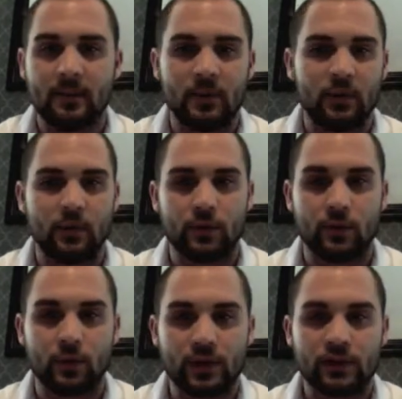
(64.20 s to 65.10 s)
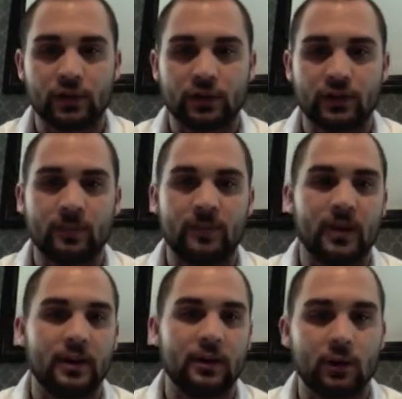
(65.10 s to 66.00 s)
you research
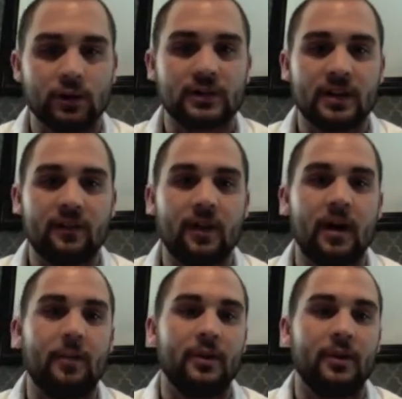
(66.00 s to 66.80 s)
something, you look stuff up,